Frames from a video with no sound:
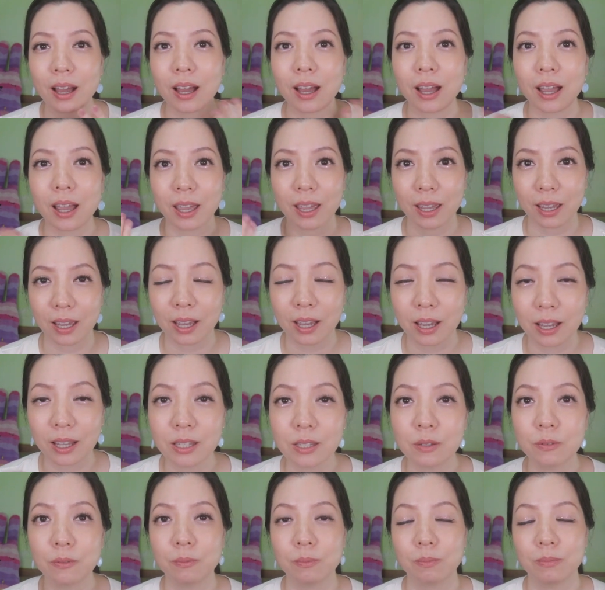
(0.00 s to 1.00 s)
I
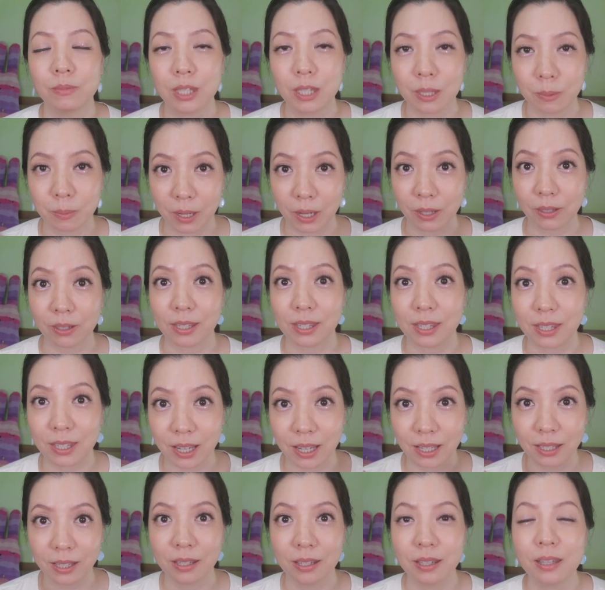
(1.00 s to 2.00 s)
can't smell the
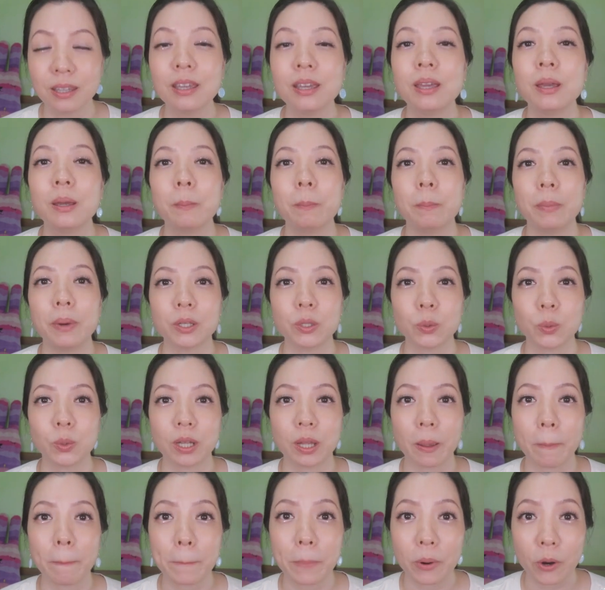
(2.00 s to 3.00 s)
scent. But when
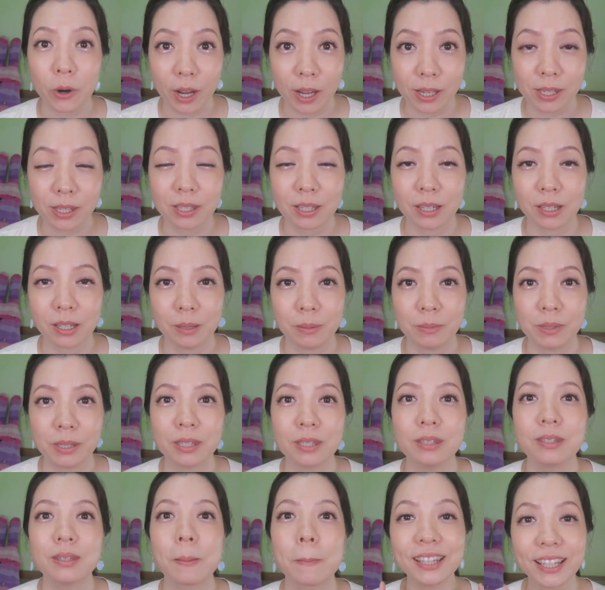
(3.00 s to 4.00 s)
I press the
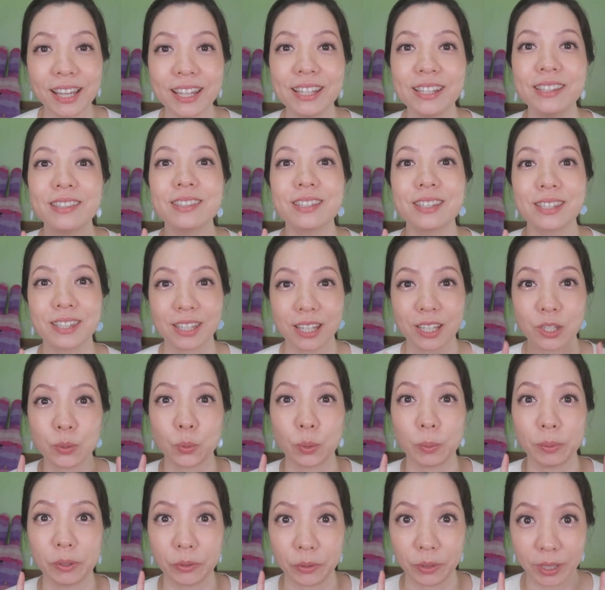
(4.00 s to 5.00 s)
lips, then the scent
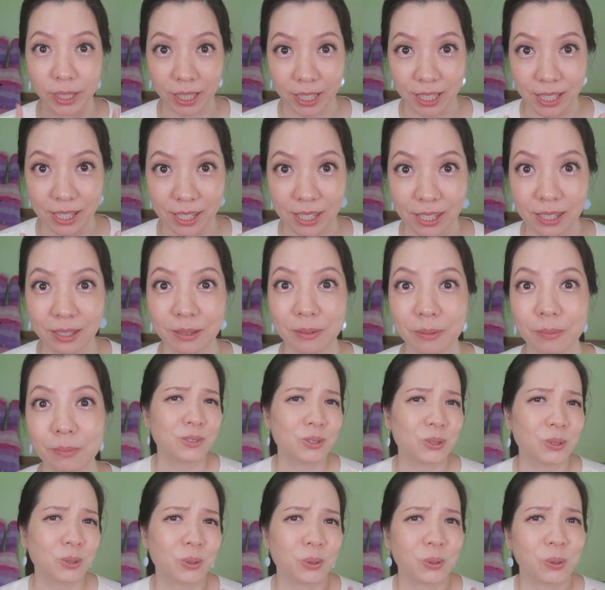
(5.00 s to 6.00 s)
will be released.
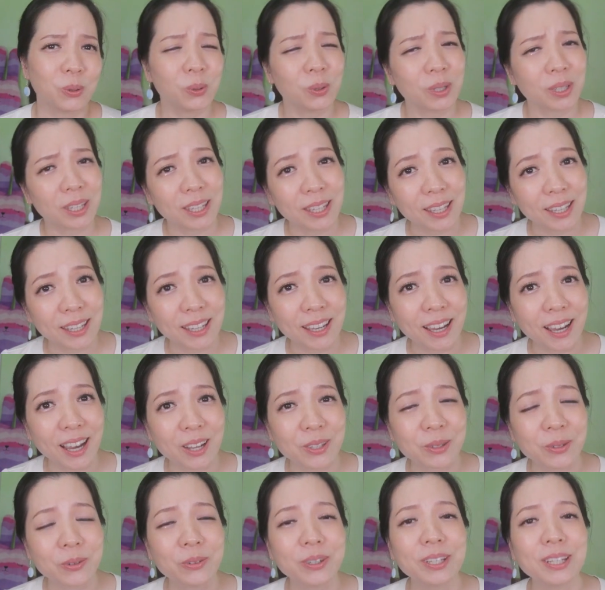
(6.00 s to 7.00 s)
So okay,
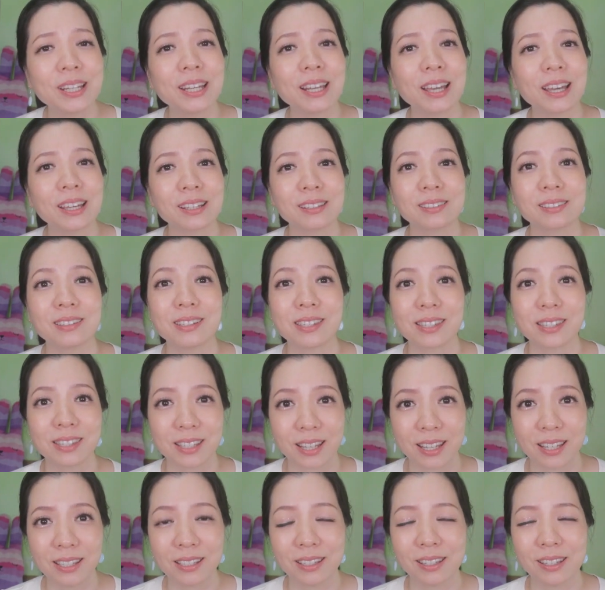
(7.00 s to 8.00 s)
I don't really like the
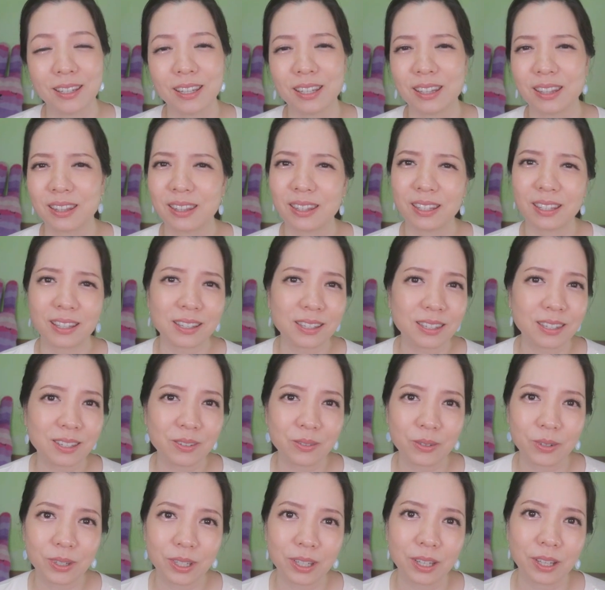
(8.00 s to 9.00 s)
scent. It
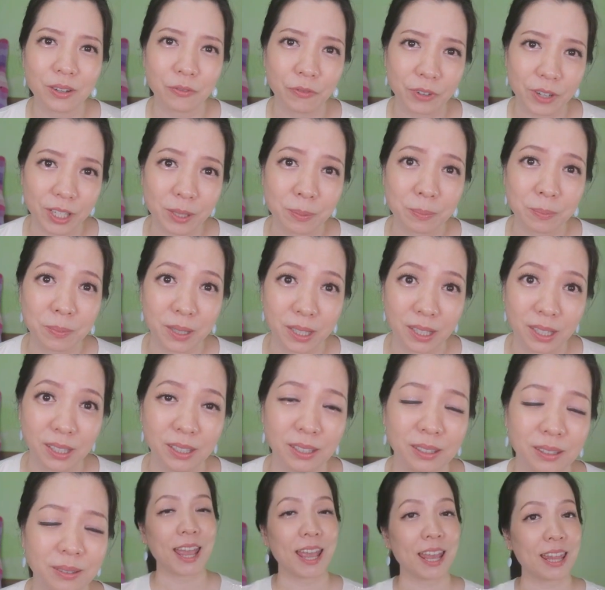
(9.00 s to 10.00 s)
doesn't really affect me.
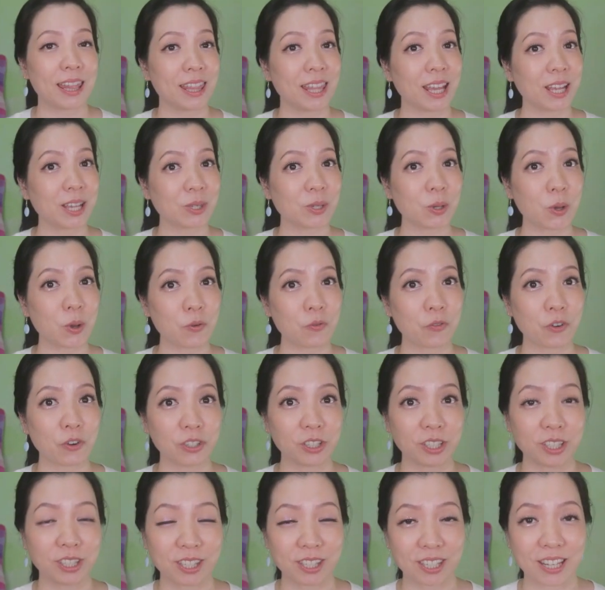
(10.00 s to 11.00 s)
And that's all for
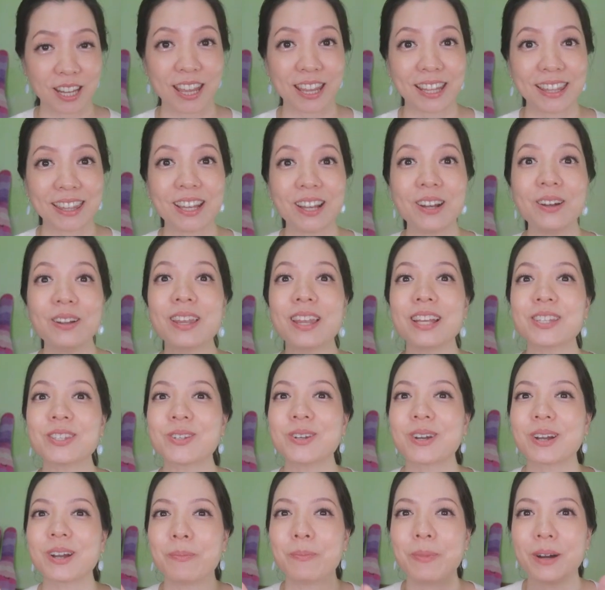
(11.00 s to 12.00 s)
the dislike. Now let's
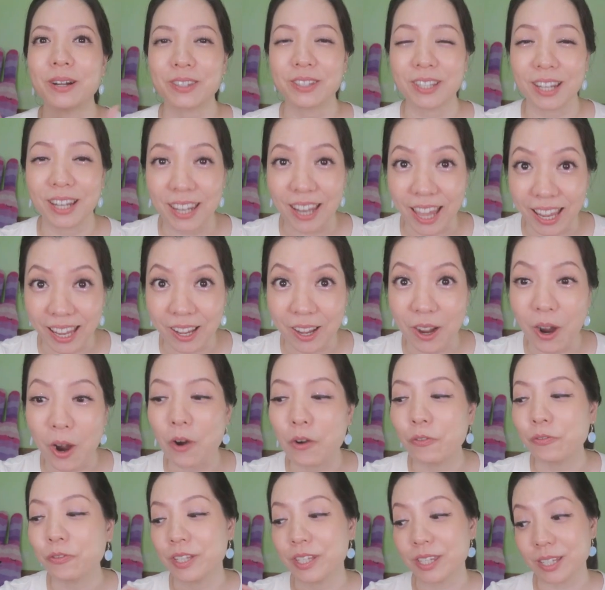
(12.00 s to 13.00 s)
talk about the like
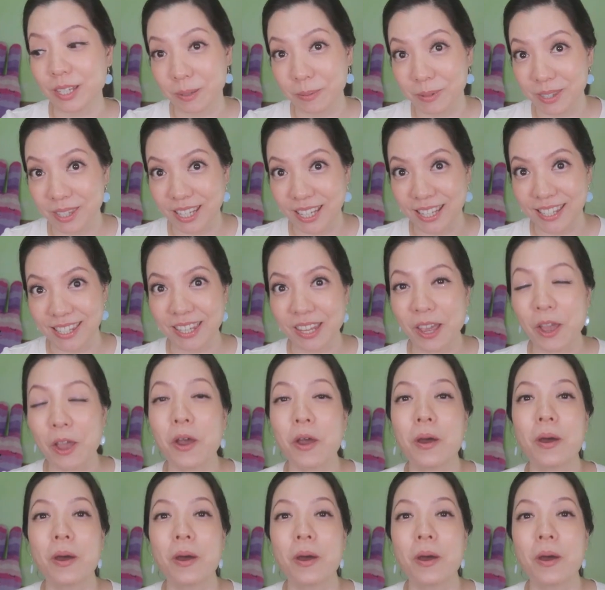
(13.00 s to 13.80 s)
of these lipsticks.